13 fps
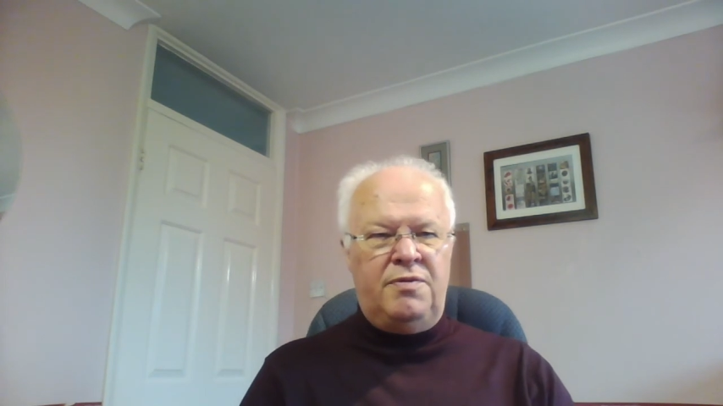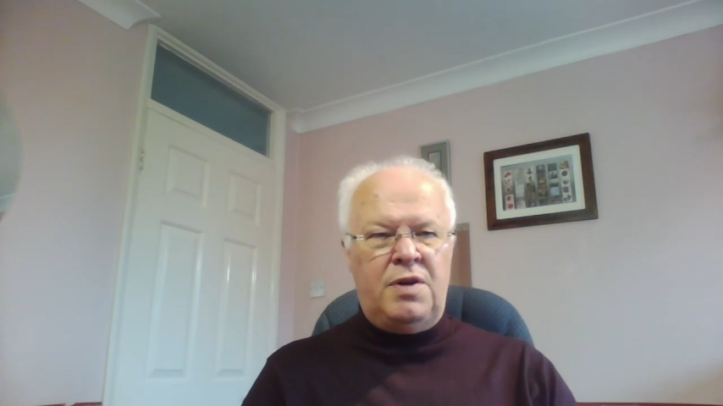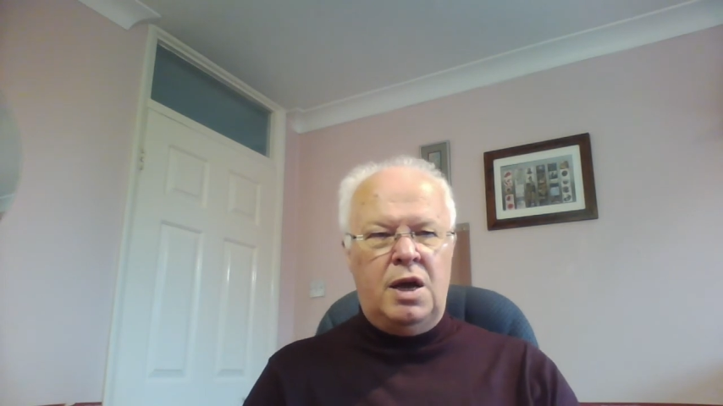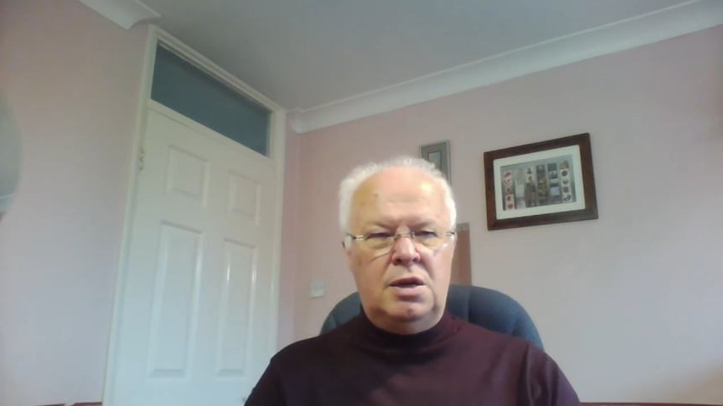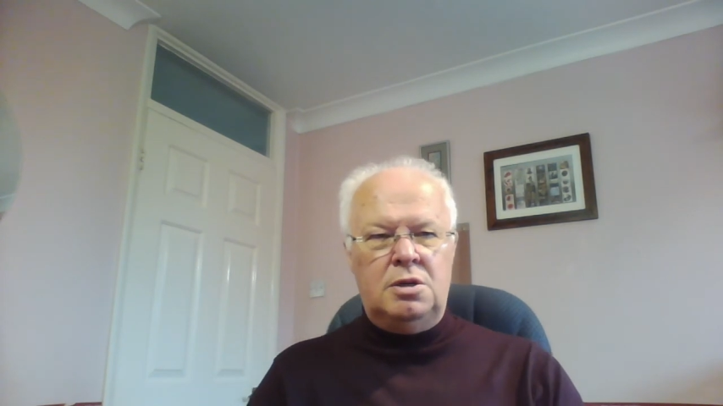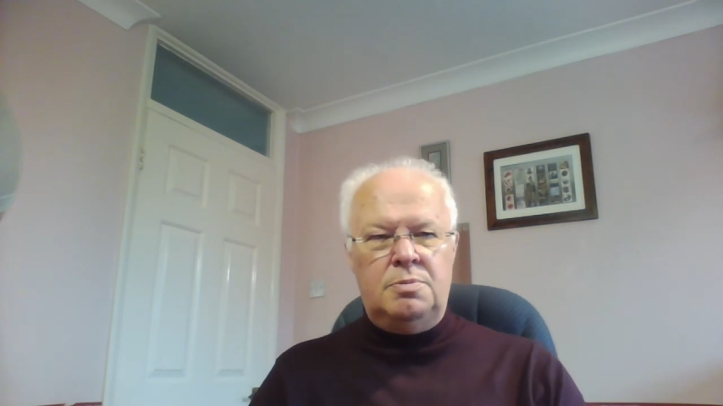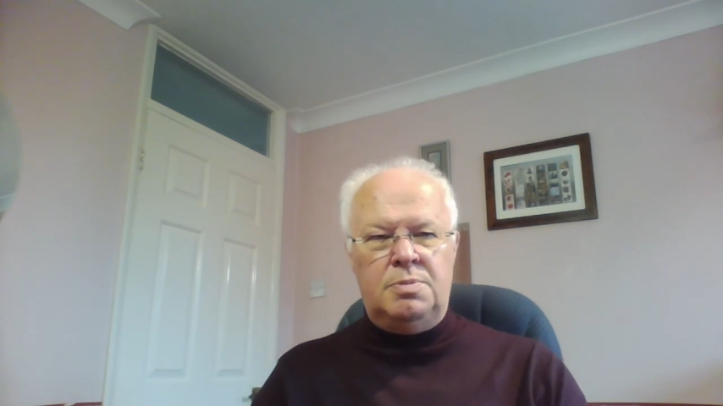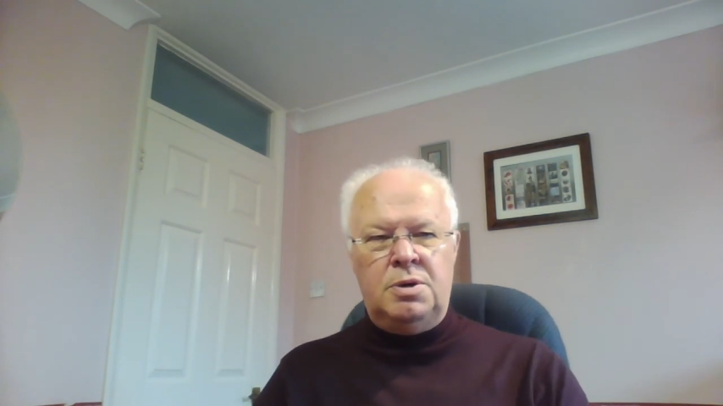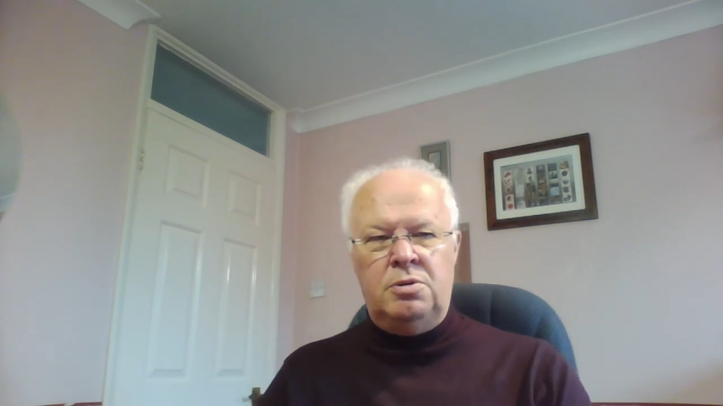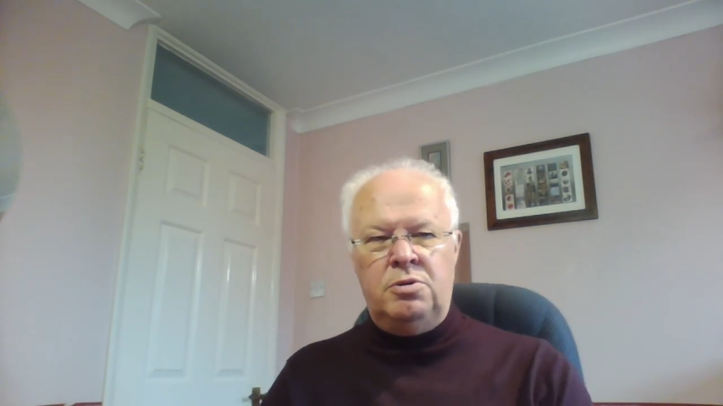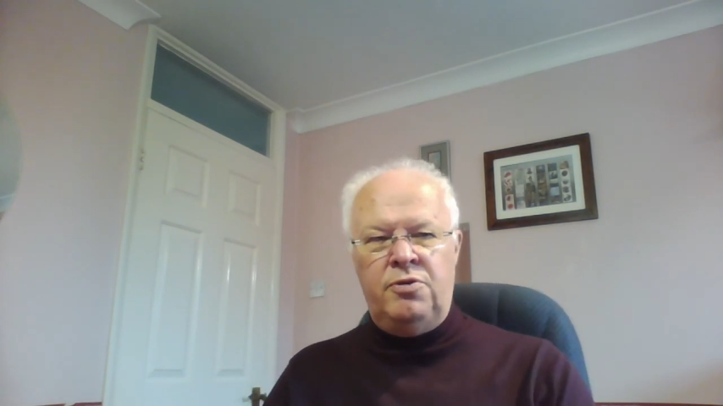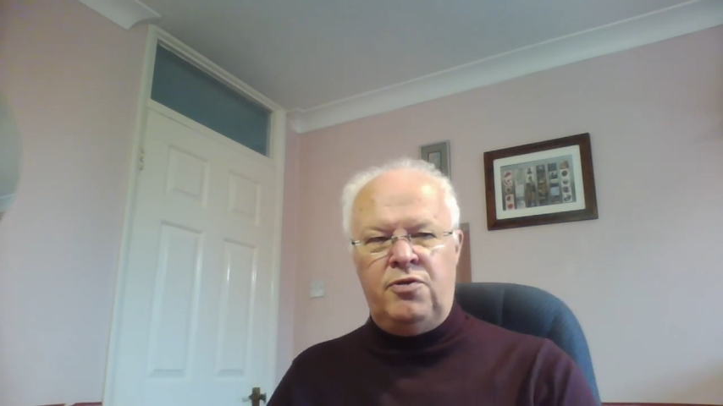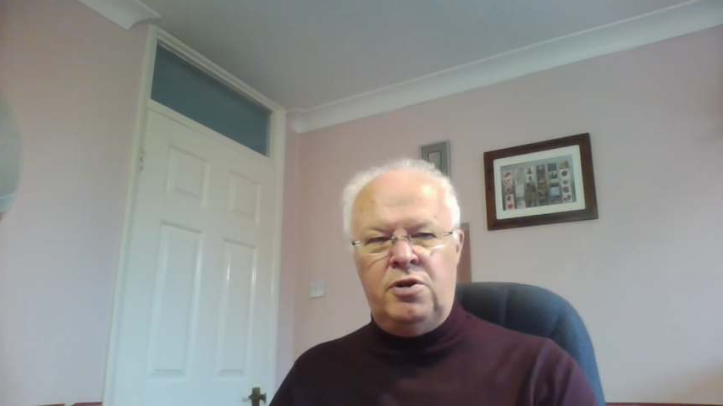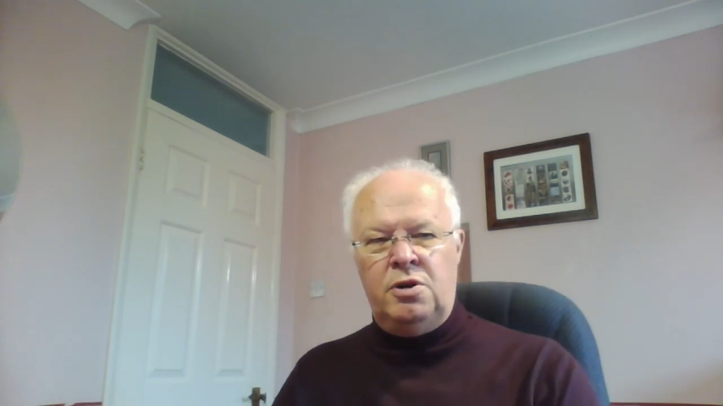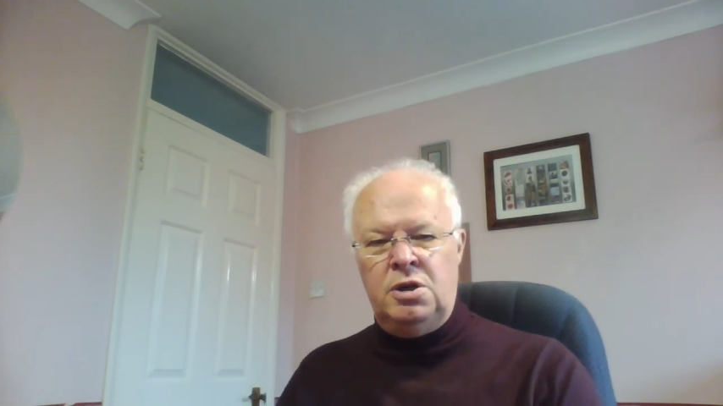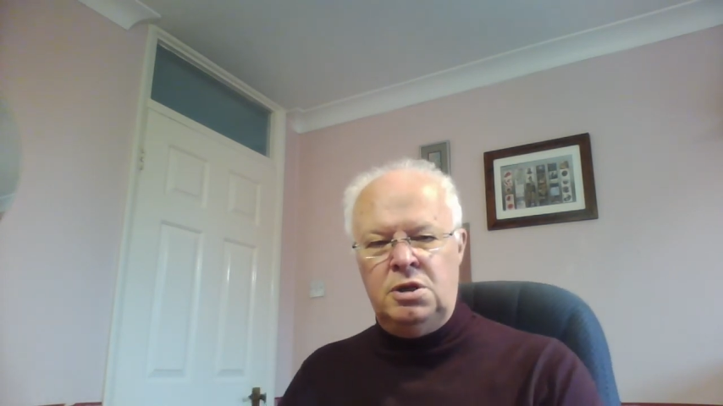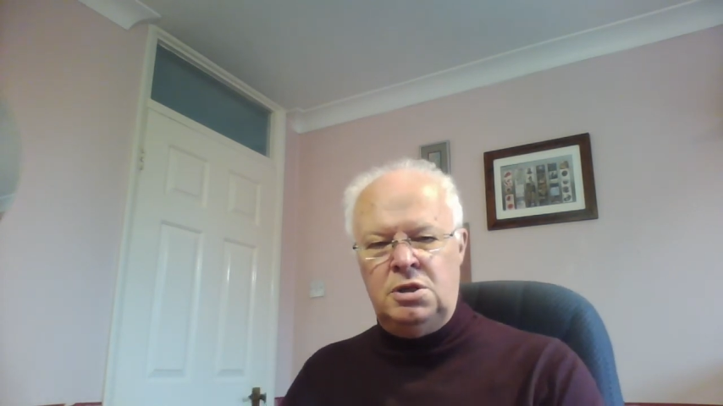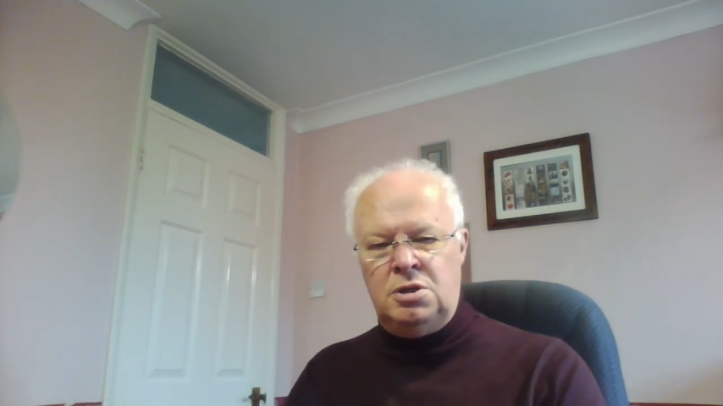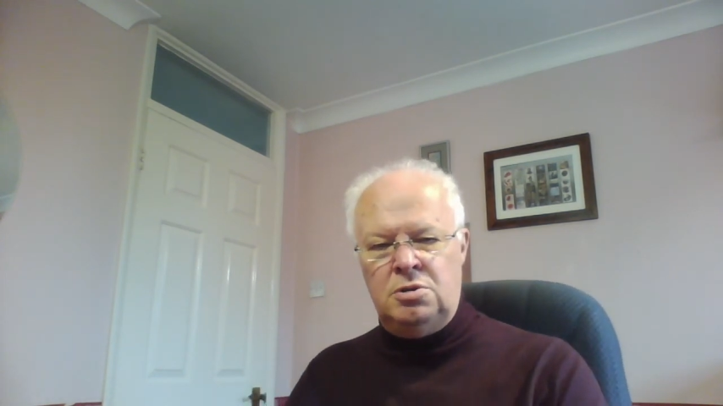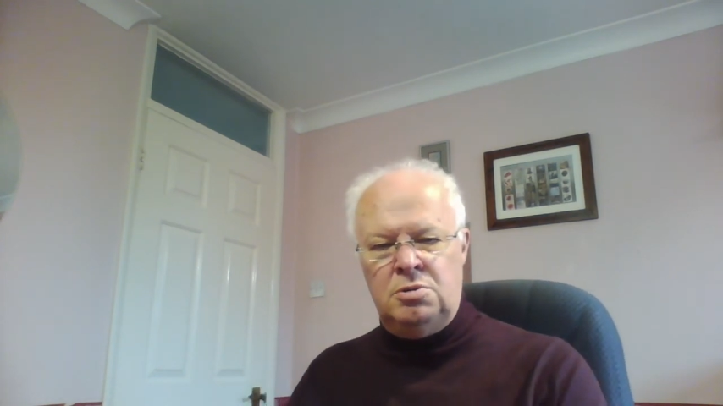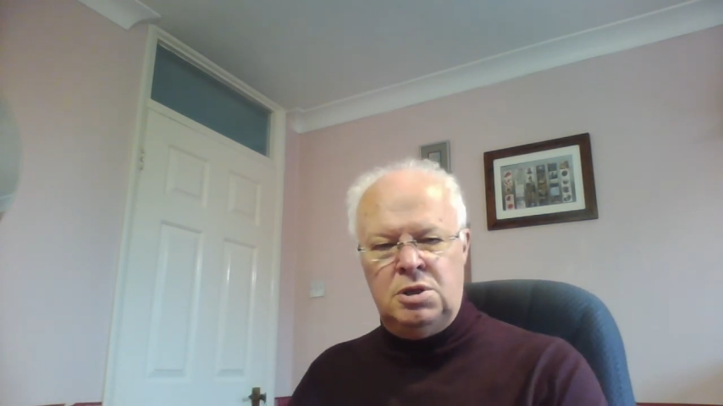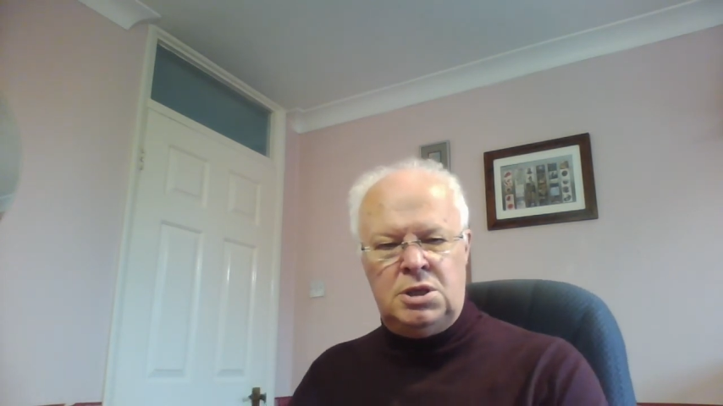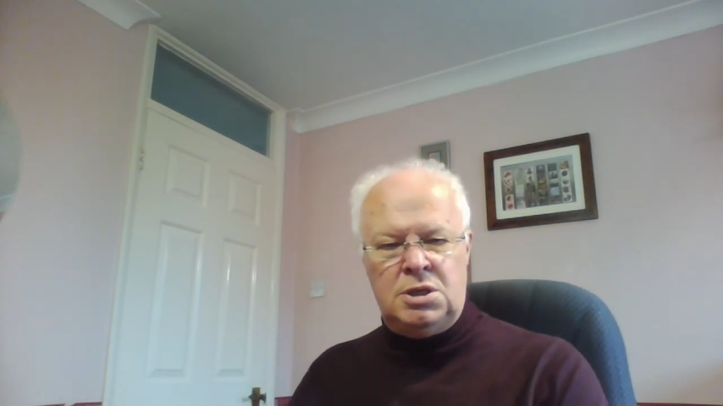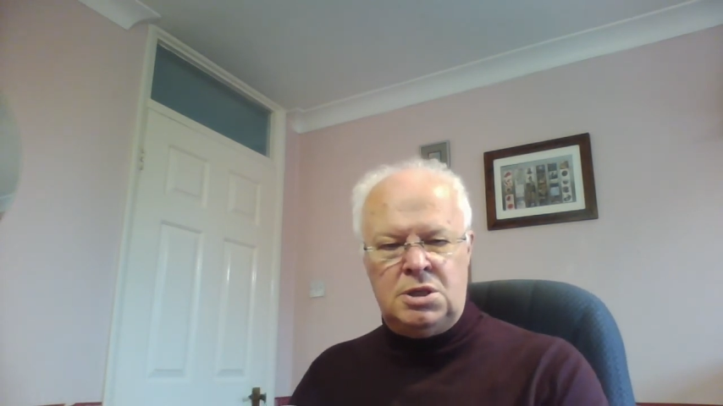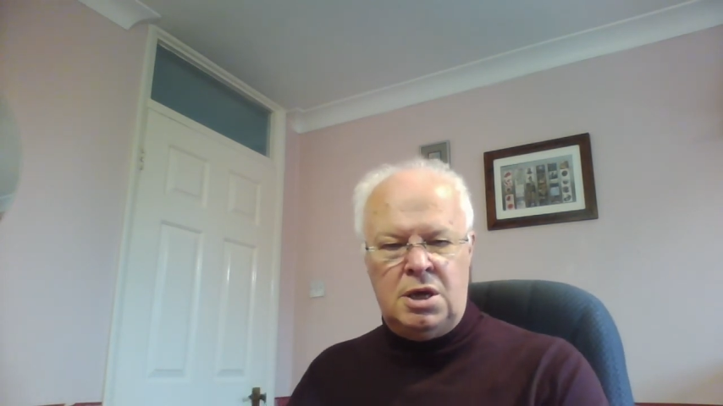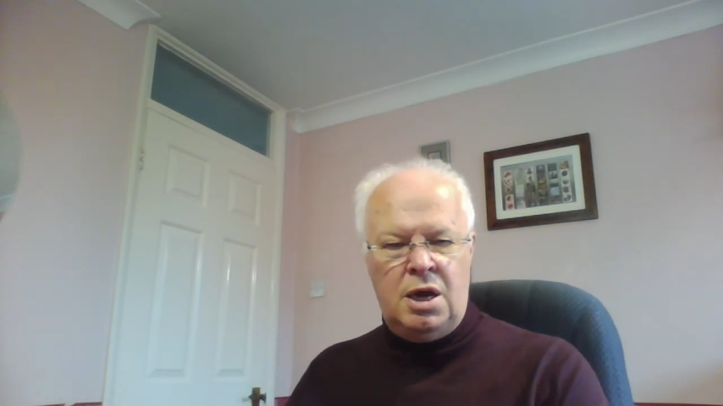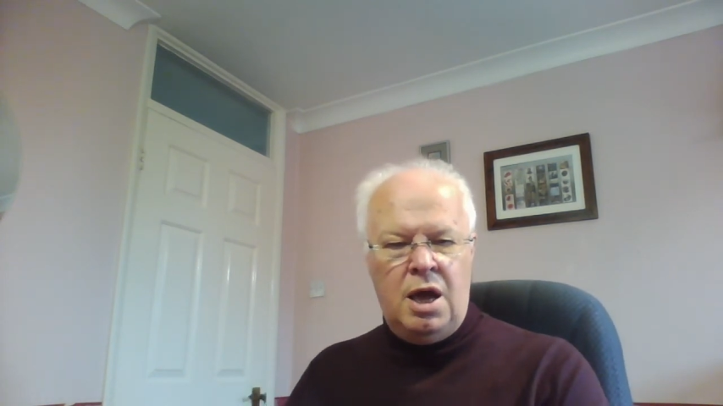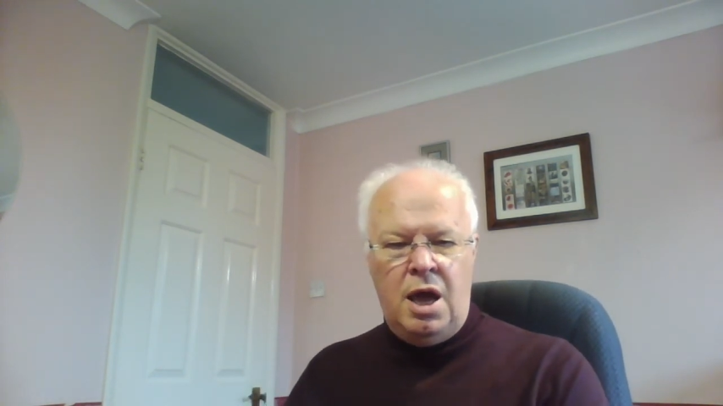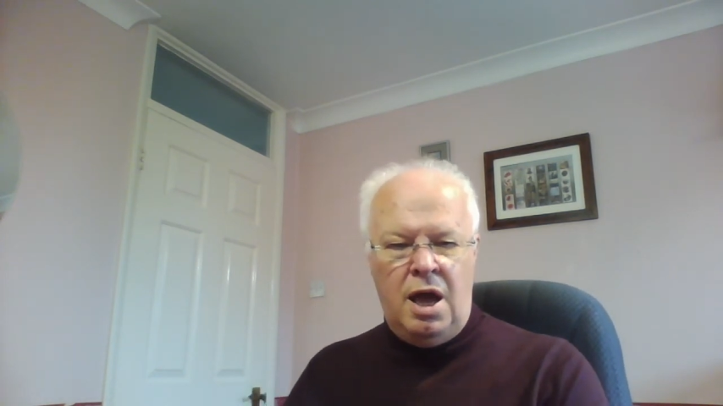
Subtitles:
Canterbury referring to it as a